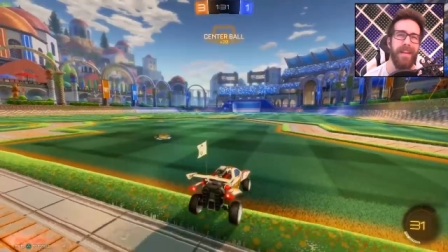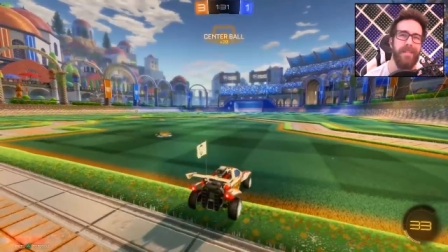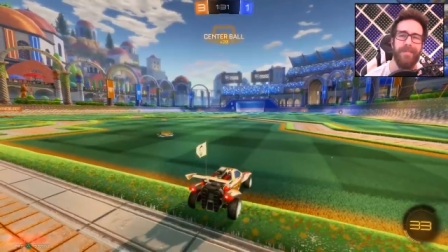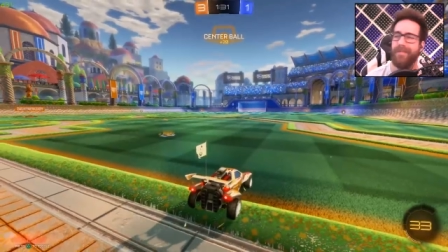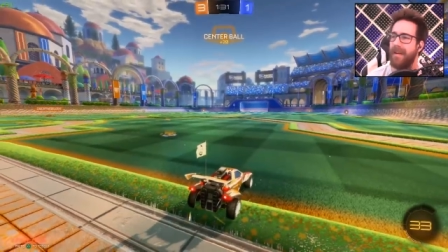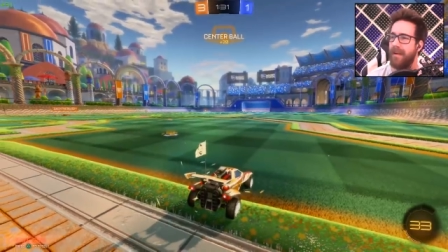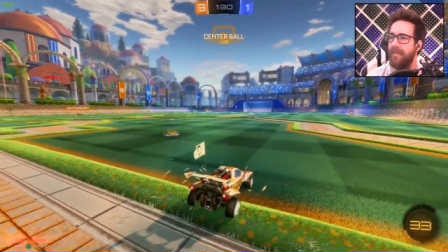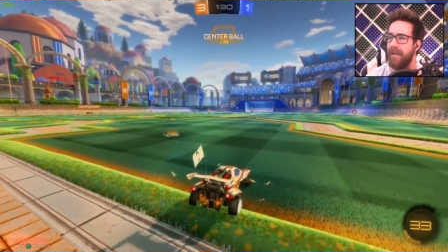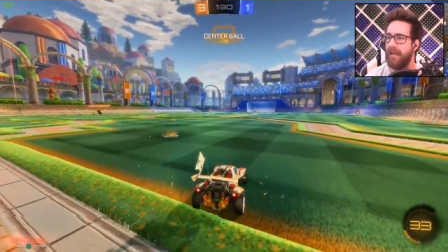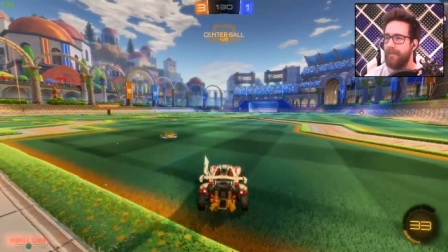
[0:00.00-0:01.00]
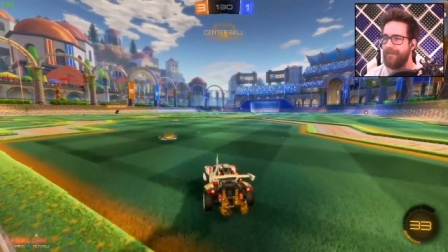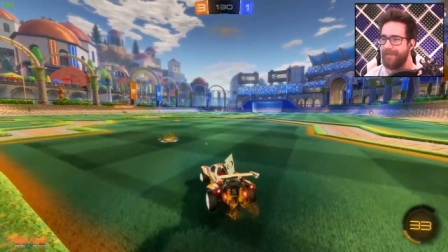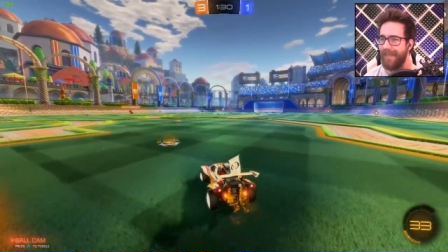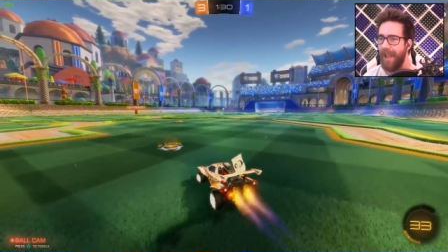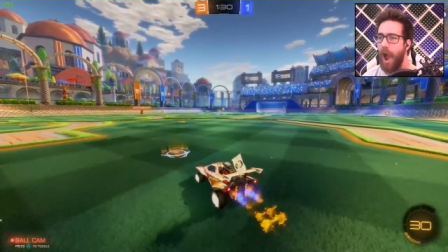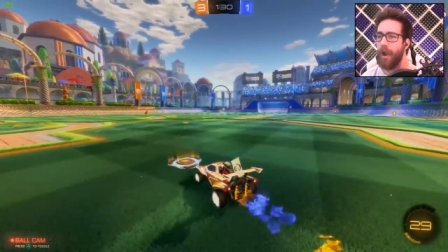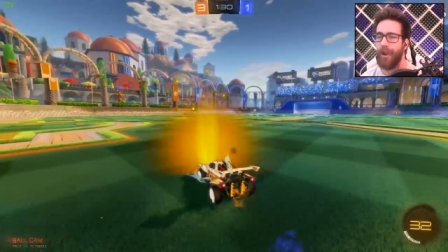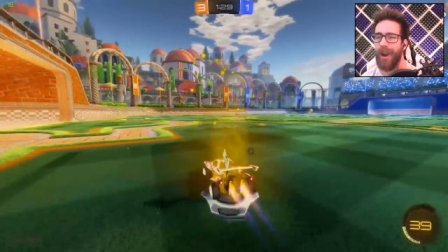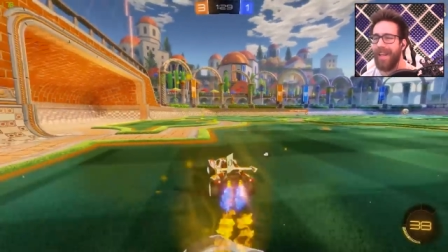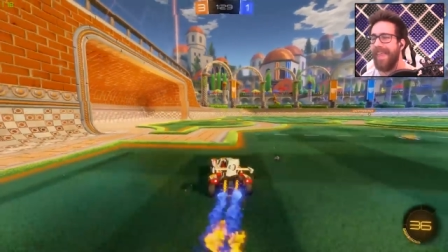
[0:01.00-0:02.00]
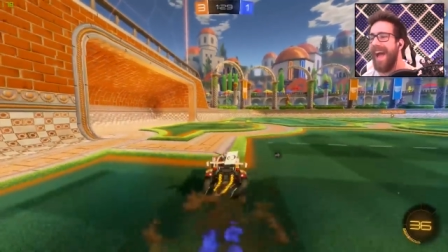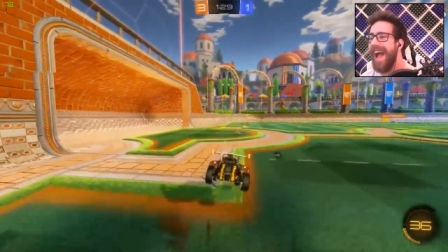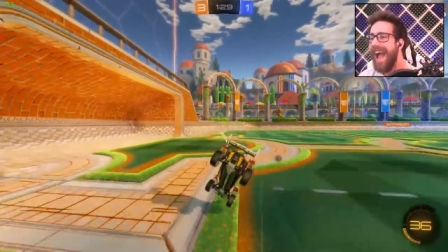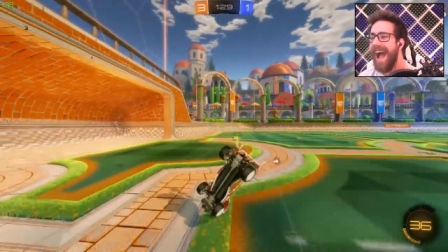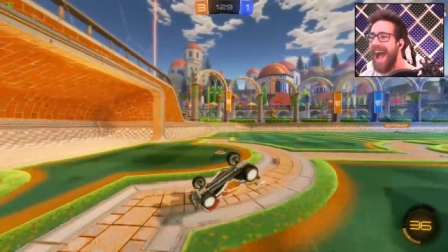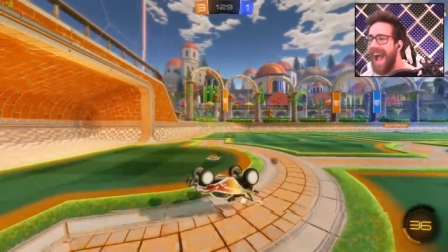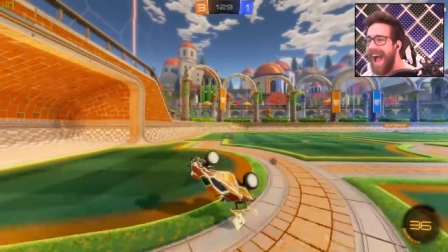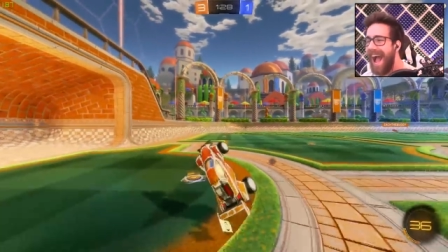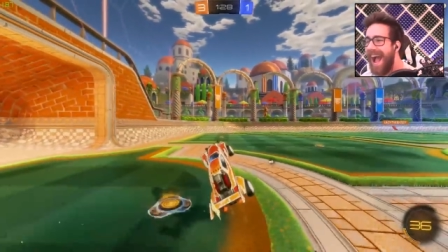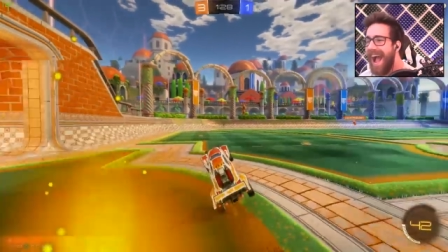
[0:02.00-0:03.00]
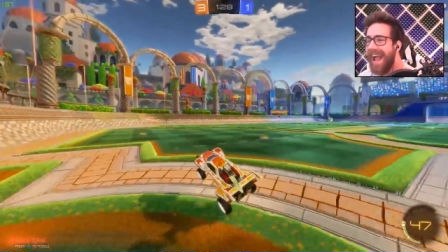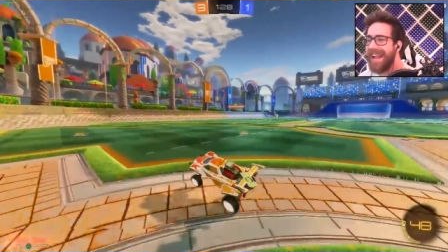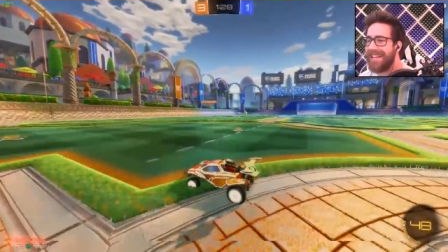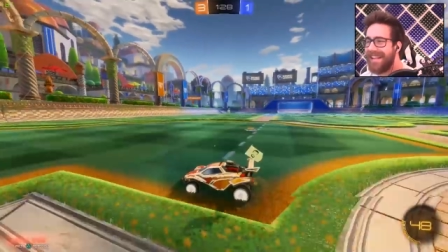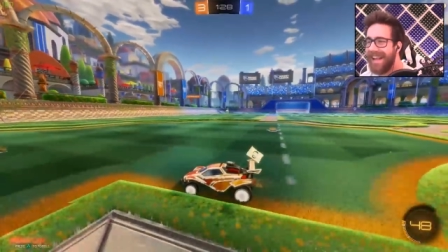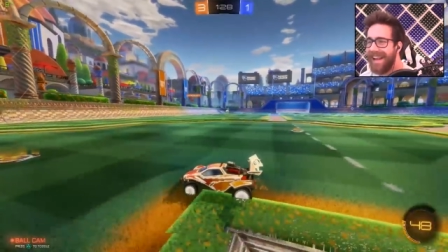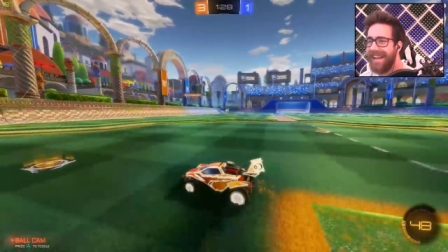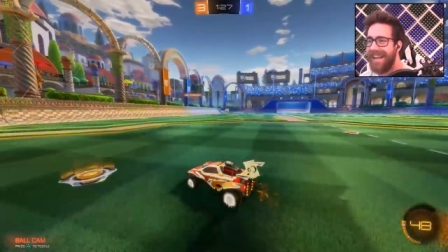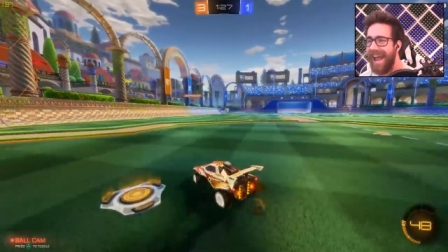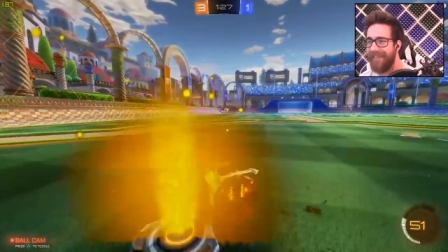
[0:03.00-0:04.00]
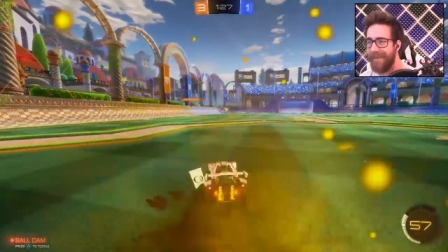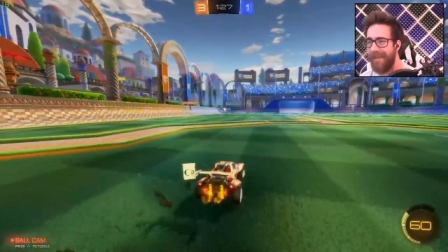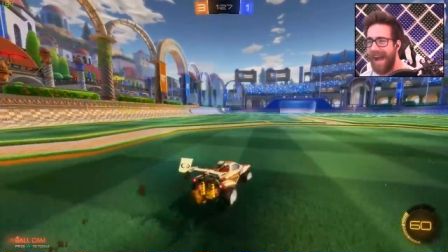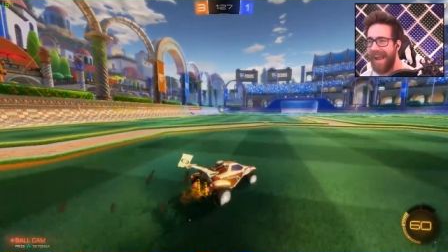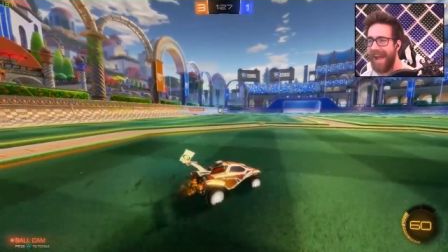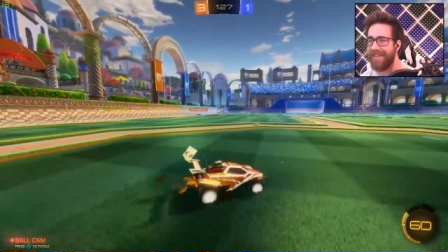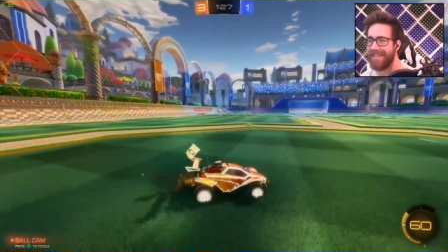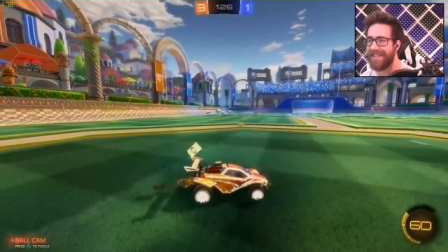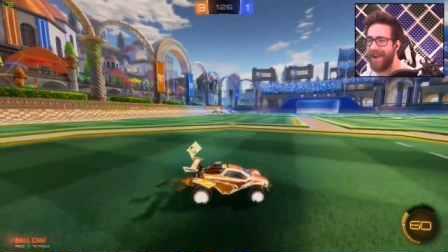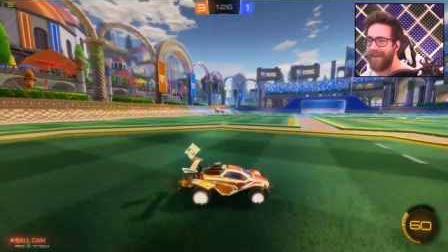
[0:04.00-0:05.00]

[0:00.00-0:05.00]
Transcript: it. I don't even need to. Oh, you heard that? Well, never mind. I was so